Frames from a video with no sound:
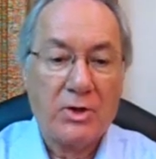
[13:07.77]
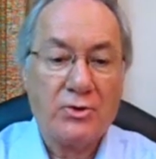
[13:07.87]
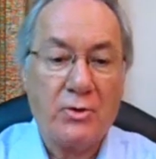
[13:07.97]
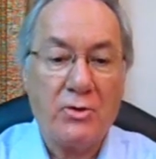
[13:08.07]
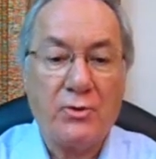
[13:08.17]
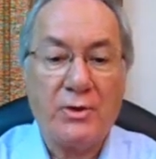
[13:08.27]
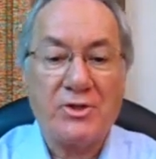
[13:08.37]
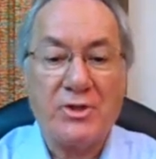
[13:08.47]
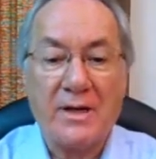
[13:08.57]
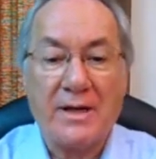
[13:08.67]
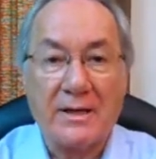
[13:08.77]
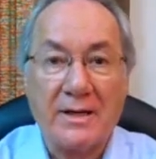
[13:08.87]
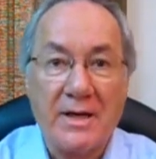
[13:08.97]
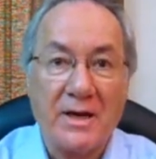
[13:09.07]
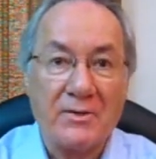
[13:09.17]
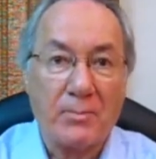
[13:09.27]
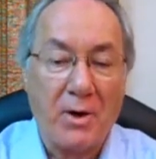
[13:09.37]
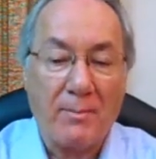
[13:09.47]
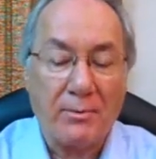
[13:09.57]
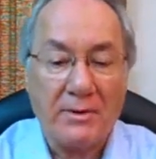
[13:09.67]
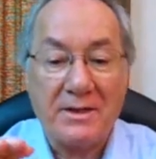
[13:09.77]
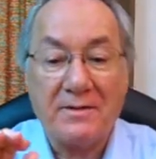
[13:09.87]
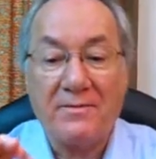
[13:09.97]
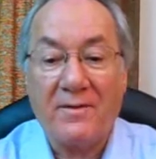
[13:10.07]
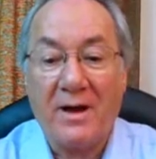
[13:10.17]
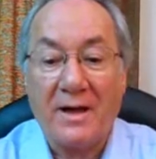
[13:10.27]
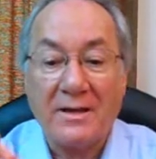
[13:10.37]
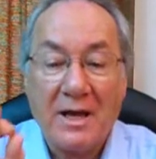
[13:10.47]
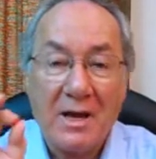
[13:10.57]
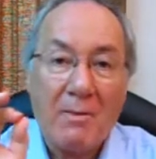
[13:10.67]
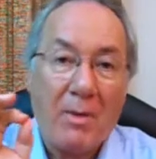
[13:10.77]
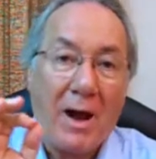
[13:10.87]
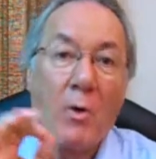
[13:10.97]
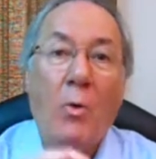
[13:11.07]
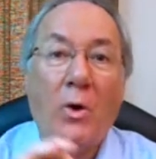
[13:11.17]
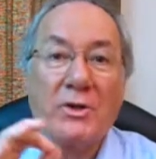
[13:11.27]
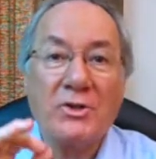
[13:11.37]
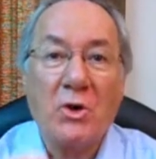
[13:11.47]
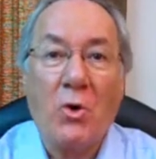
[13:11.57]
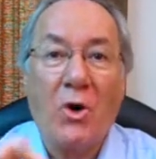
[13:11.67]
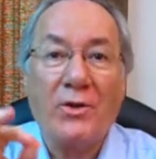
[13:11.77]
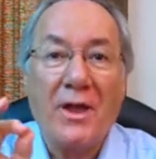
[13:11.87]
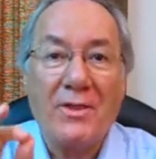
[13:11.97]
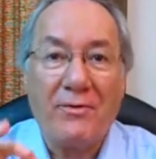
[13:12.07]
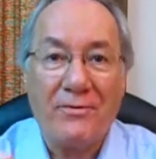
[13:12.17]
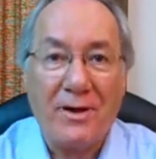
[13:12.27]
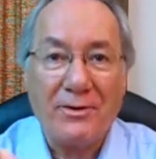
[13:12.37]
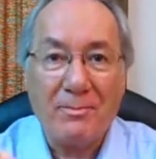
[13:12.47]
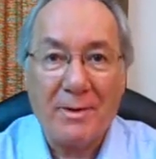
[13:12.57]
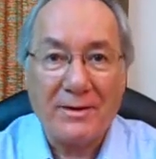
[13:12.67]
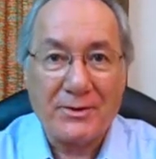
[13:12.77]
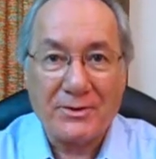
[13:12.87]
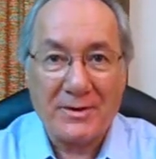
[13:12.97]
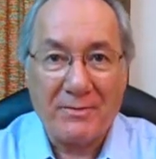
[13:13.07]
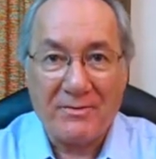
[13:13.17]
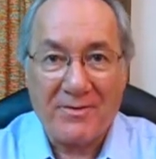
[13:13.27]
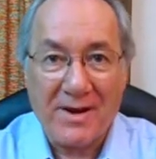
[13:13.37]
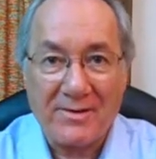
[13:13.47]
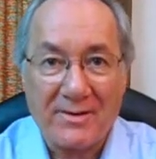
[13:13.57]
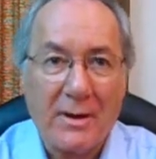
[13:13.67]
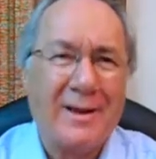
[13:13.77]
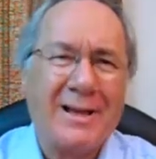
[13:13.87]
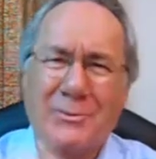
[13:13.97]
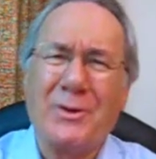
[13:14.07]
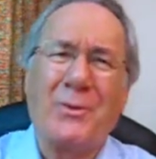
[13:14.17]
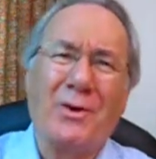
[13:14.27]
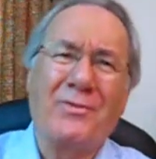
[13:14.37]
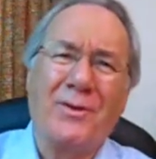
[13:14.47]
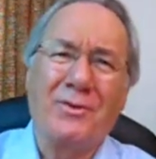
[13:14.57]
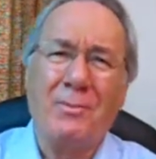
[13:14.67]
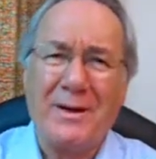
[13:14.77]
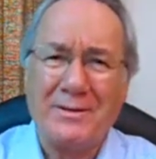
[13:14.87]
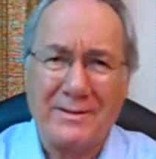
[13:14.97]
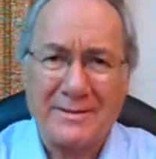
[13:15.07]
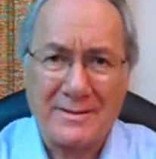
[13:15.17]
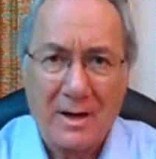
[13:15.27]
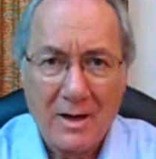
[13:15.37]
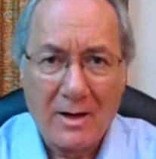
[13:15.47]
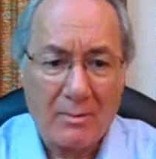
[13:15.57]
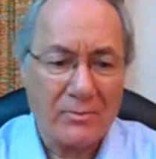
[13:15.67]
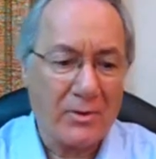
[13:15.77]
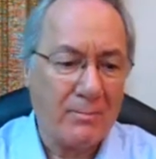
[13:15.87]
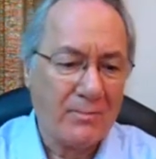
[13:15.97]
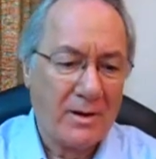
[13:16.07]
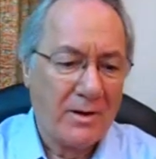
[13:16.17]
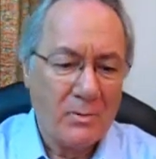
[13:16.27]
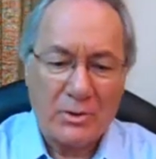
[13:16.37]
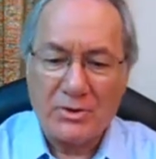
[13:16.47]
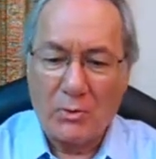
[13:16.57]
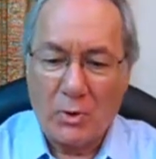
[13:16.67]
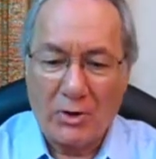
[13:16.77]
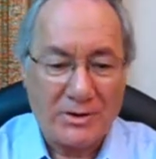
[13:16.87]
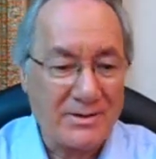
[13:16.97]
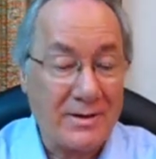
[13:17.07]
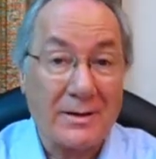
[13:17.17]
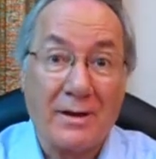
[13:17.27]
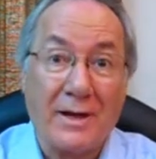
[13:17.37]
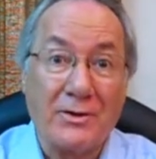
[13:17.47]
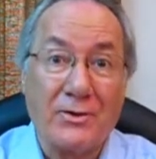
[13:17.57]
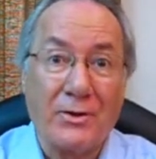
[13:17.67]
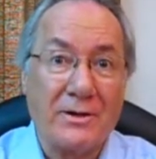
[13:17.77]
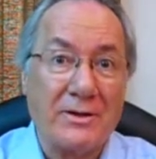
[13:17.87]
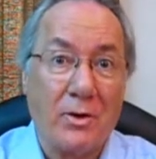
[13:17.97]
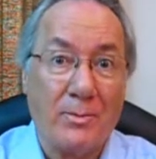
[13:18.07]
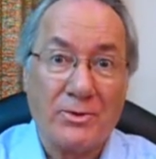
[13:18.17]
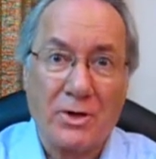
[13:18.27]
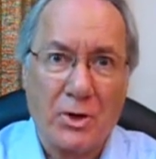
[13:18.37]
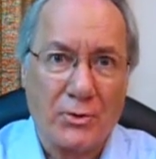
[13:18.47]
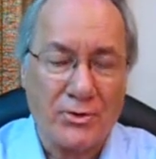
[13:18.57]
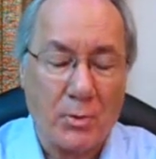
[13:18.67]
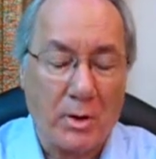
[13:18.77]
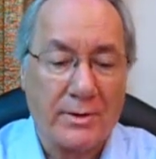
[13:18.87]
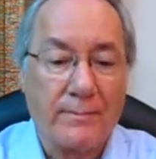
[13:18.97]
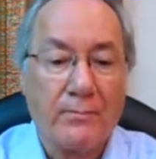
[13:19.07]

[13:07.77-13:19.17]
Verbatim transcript: True Christianity is properly defined by what is called the fundamentals of the faith. That's where the word fundamentalists come from, which the world has done a lot to turn into almost a curse word.